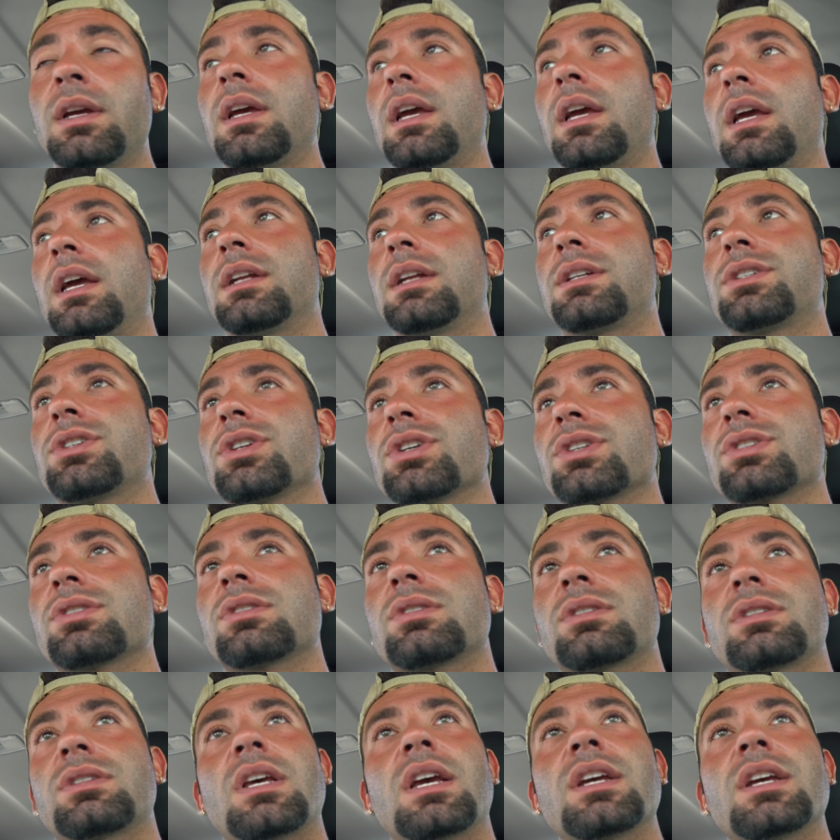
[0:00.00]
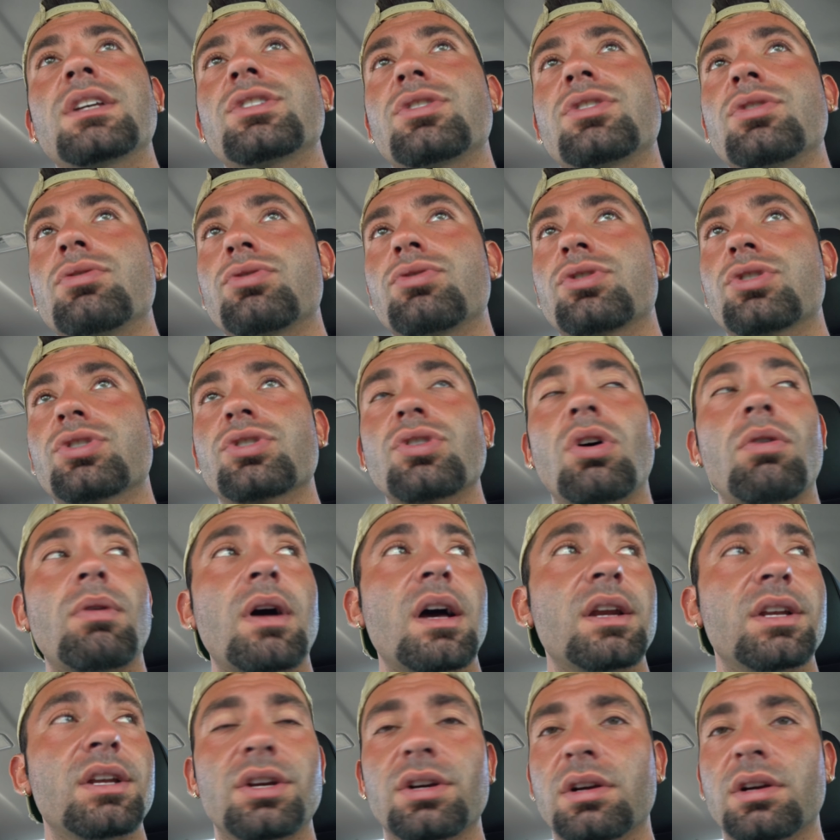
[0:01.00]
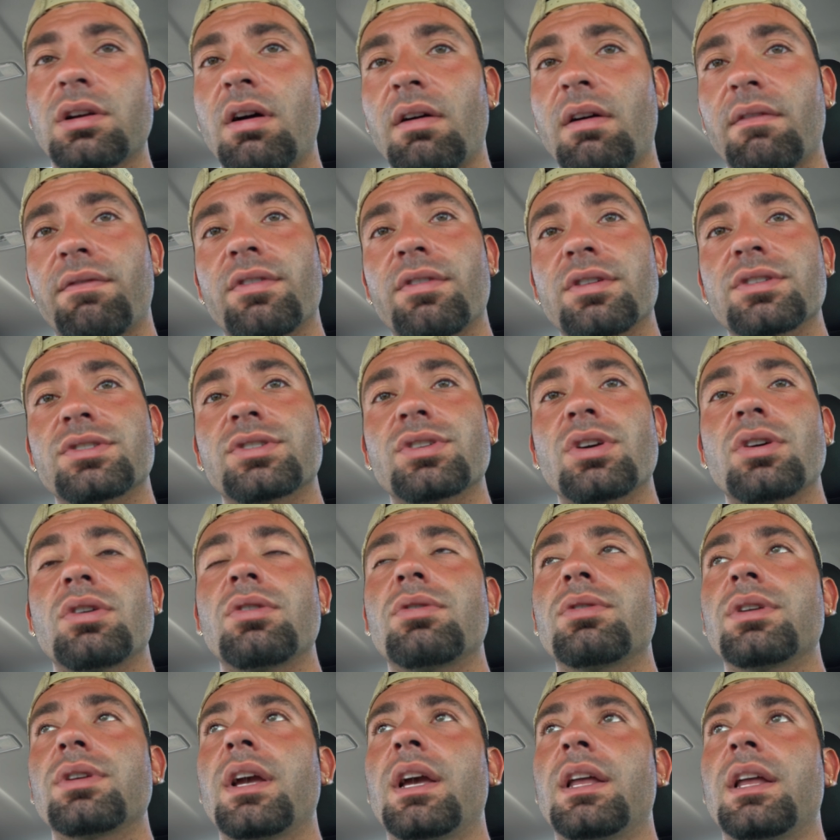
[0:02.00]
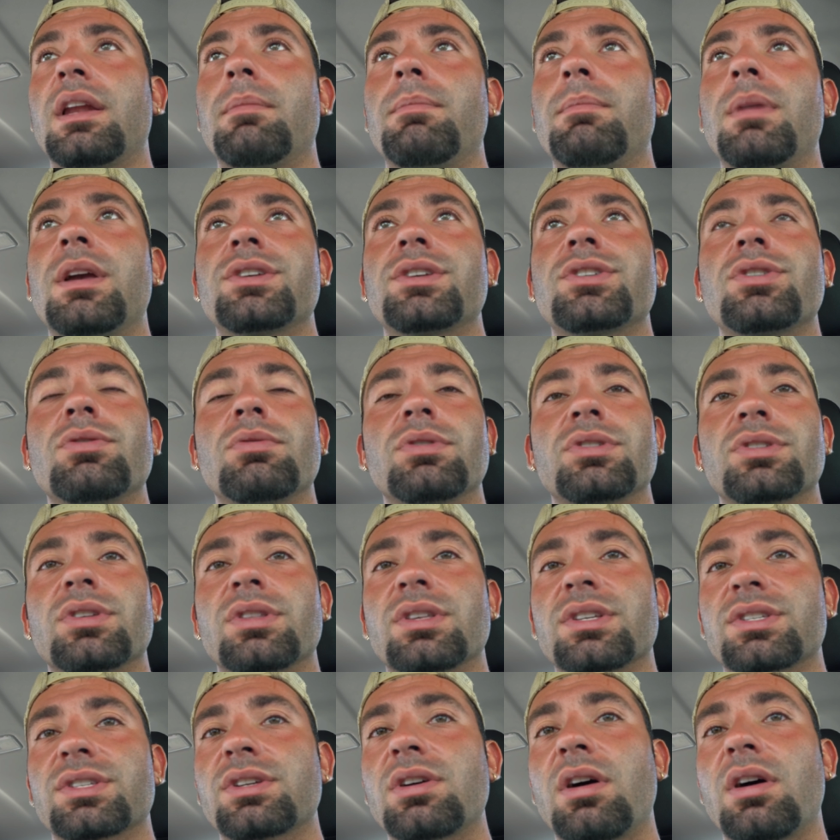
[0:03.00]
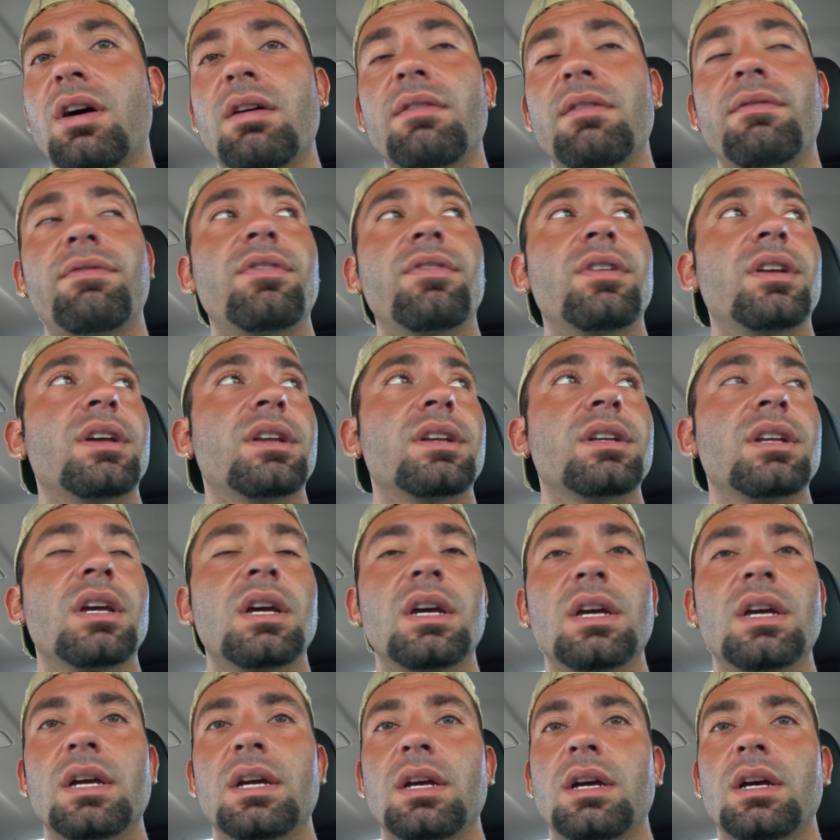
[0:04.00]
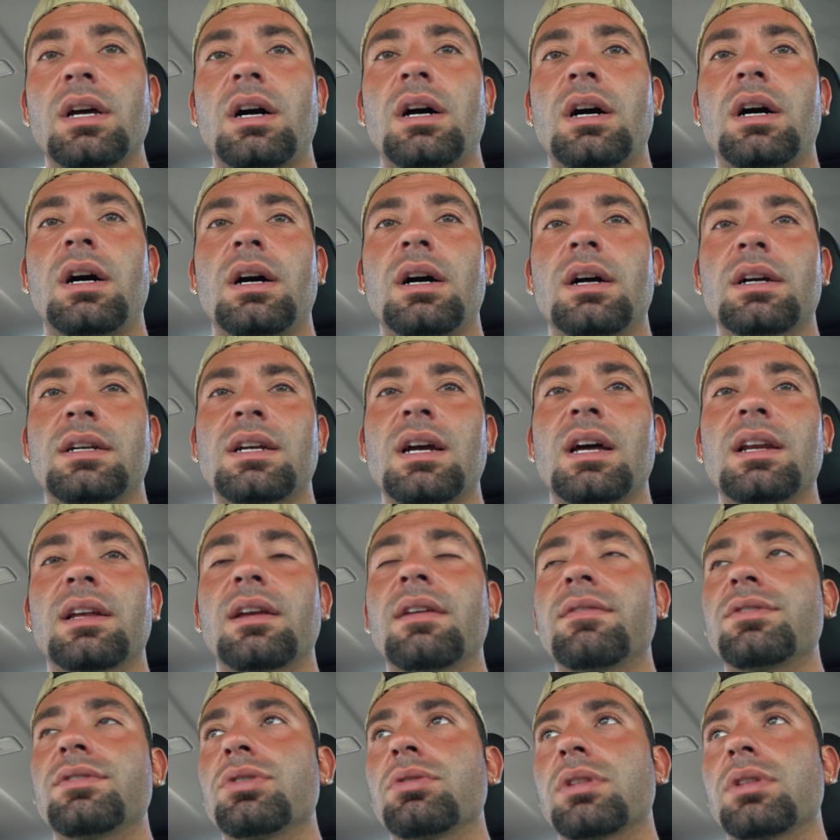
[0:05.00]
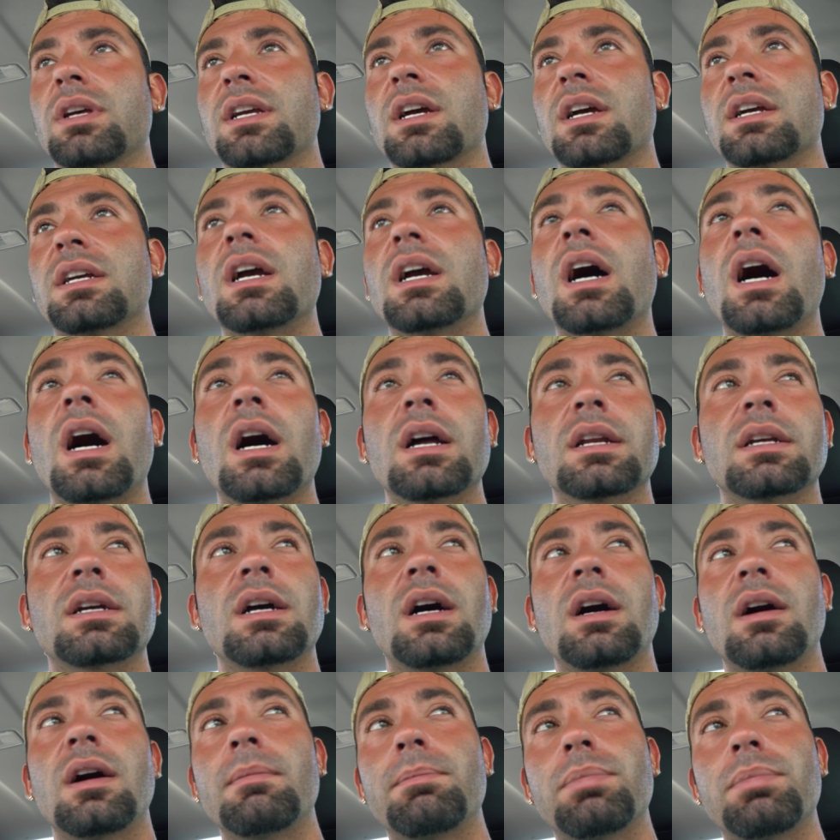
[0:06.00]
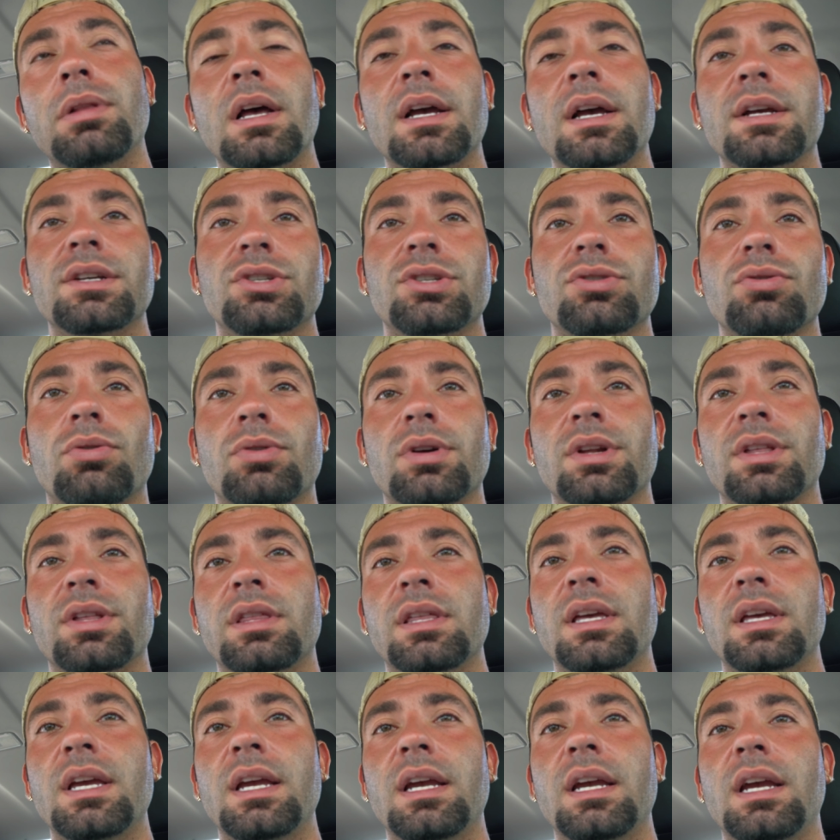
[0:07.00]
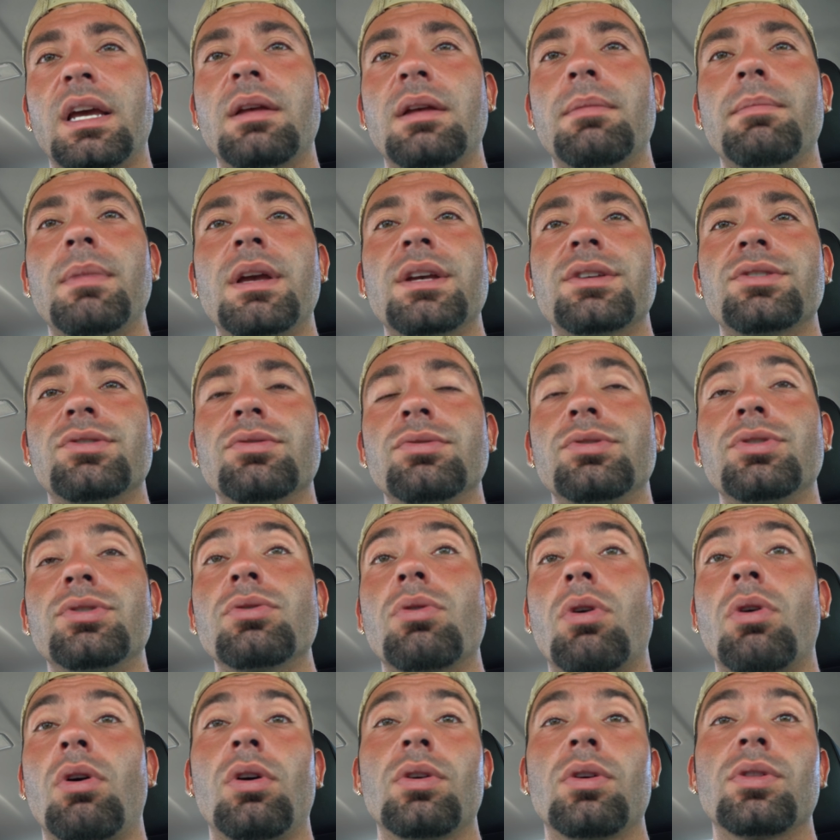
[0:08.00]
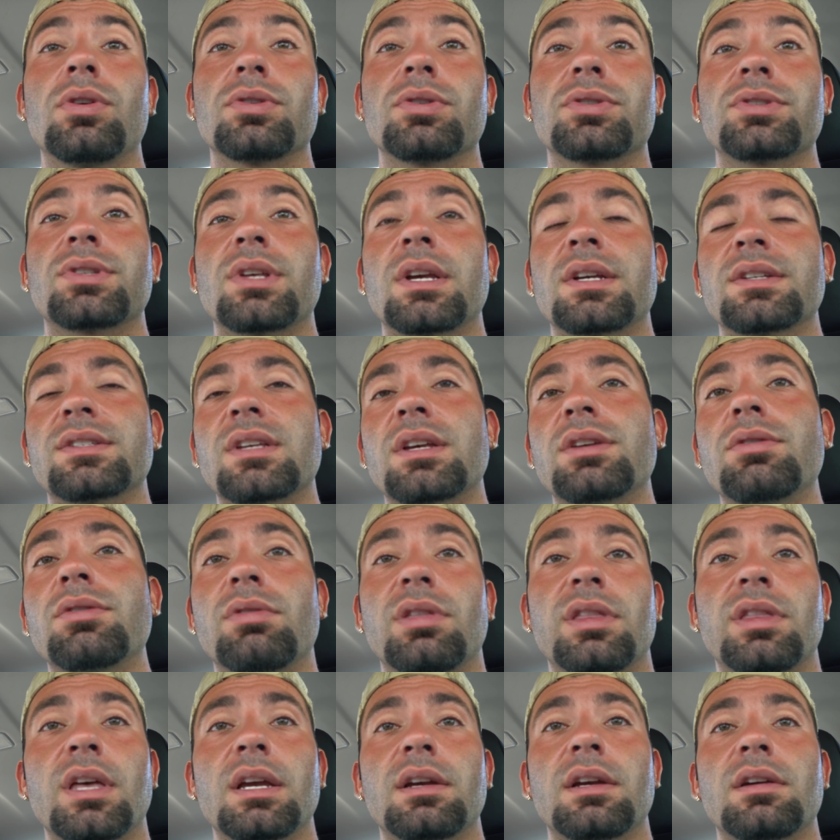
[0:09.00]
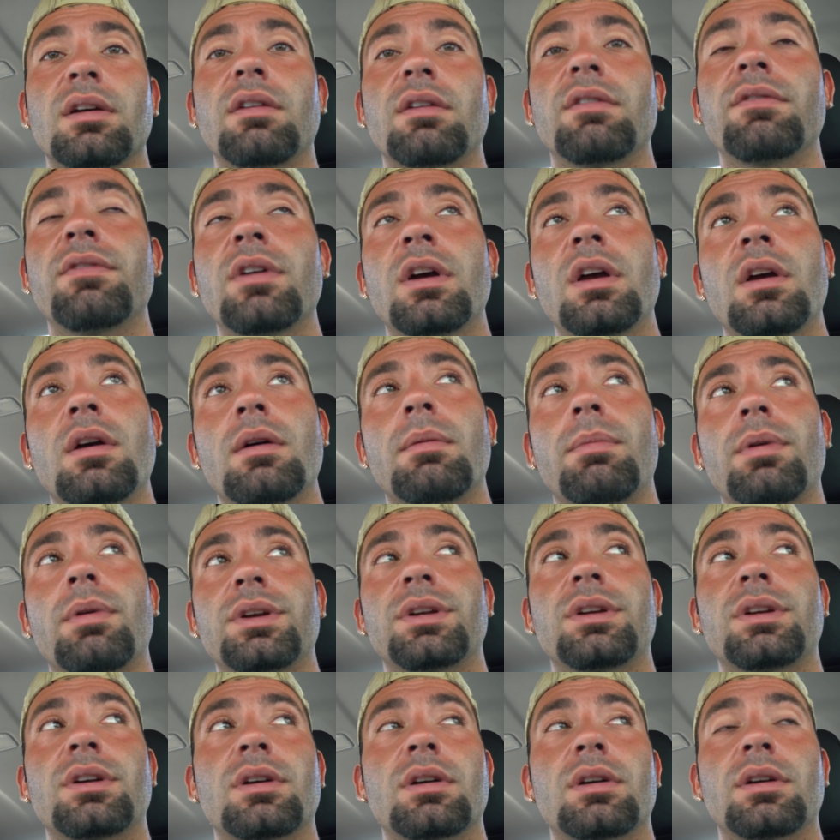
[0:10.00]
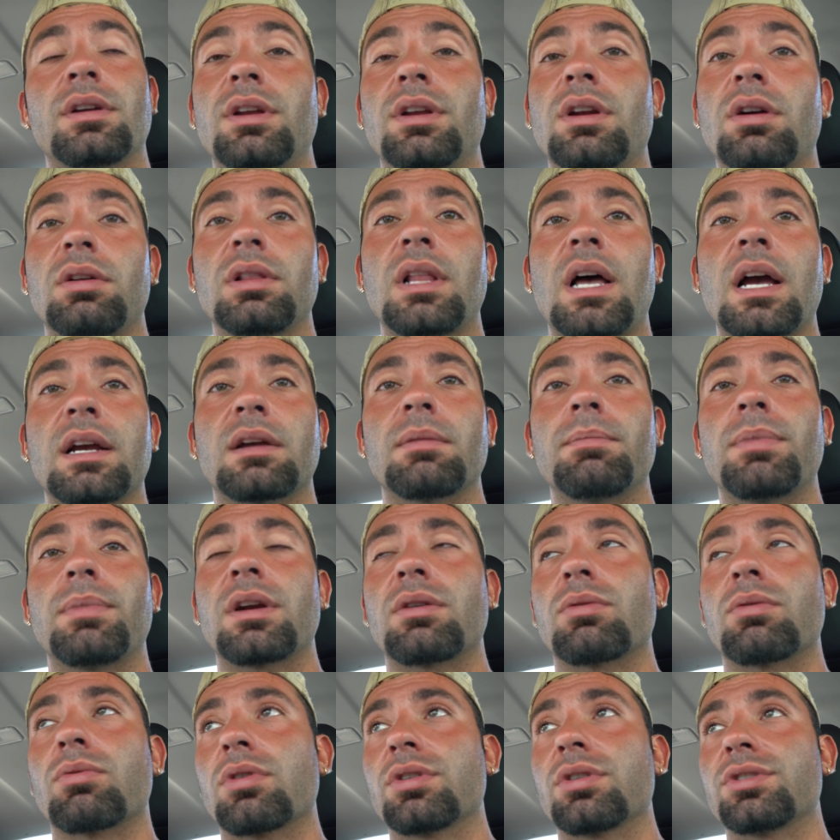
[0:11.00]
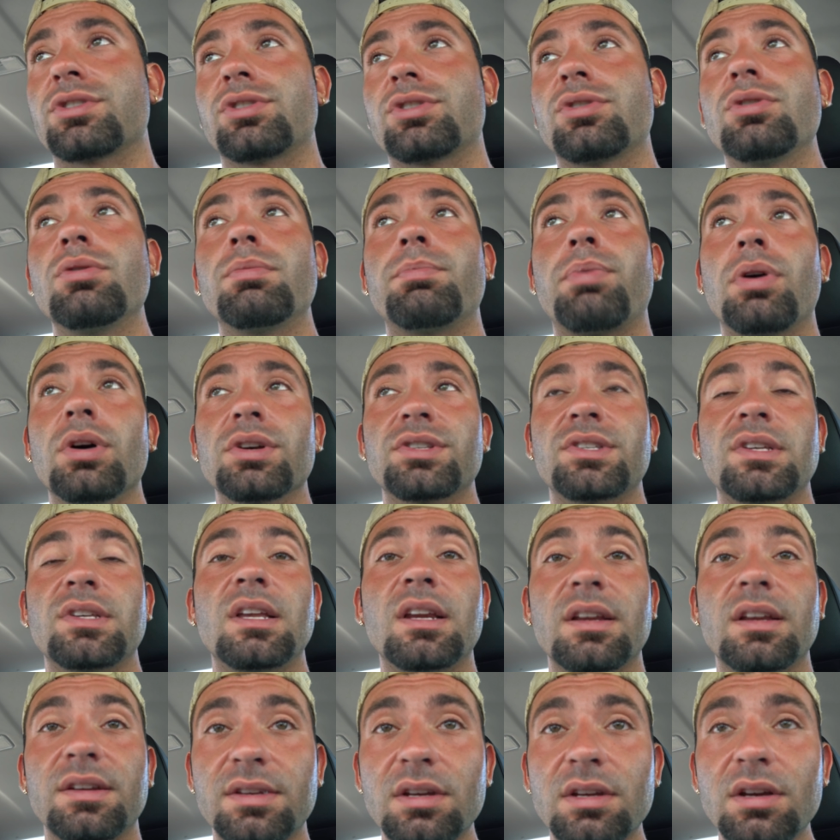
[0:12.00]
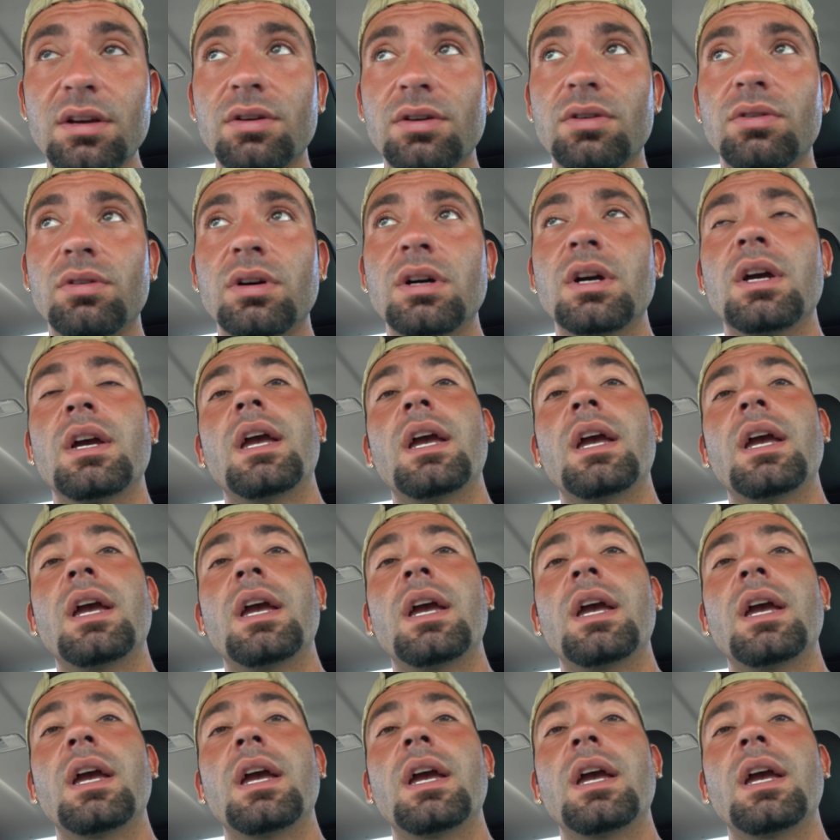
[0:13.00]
It just takes you so out of your comfort zone, and it makes you into this confident, kind of gives you like a God complex sort of thing, and it makes you do all those things that you think of, but you're, lack of better words, too pussy to do.